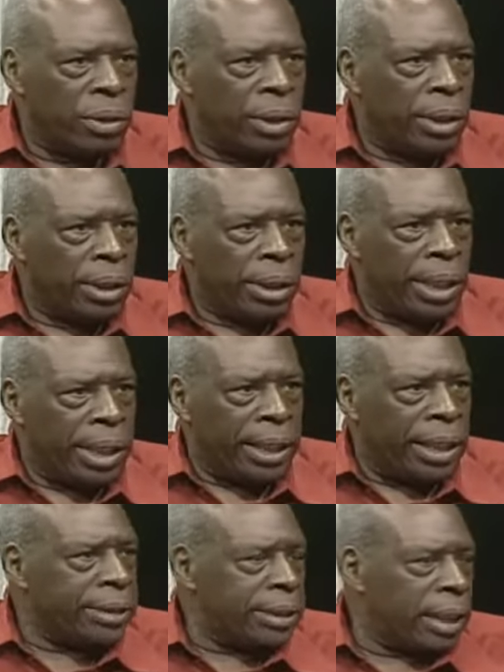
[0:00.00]
Right.
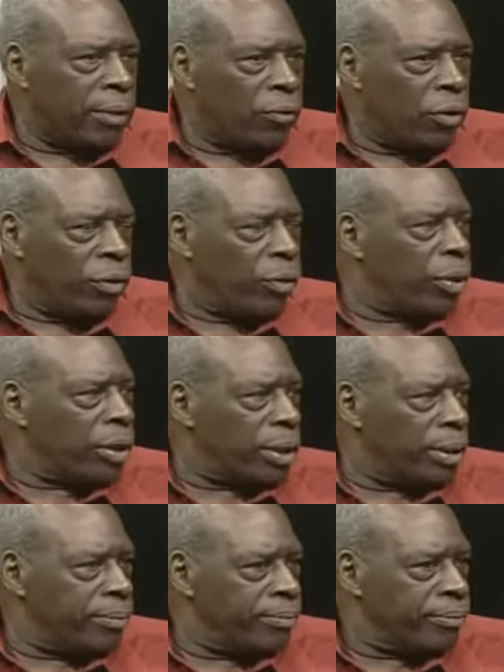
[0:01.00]
And that's not where we want
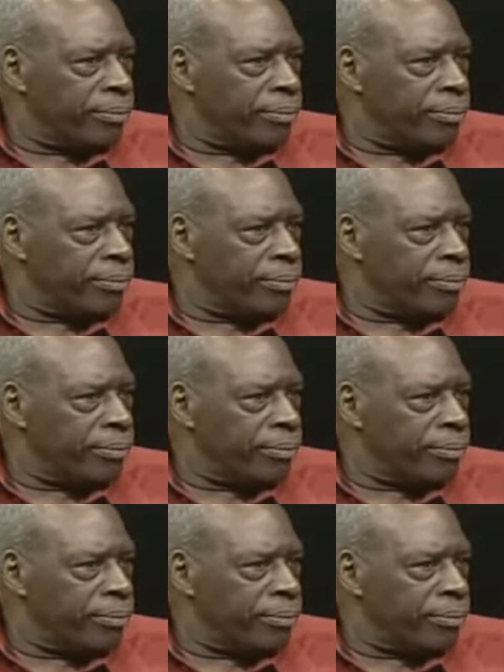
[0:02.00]
them.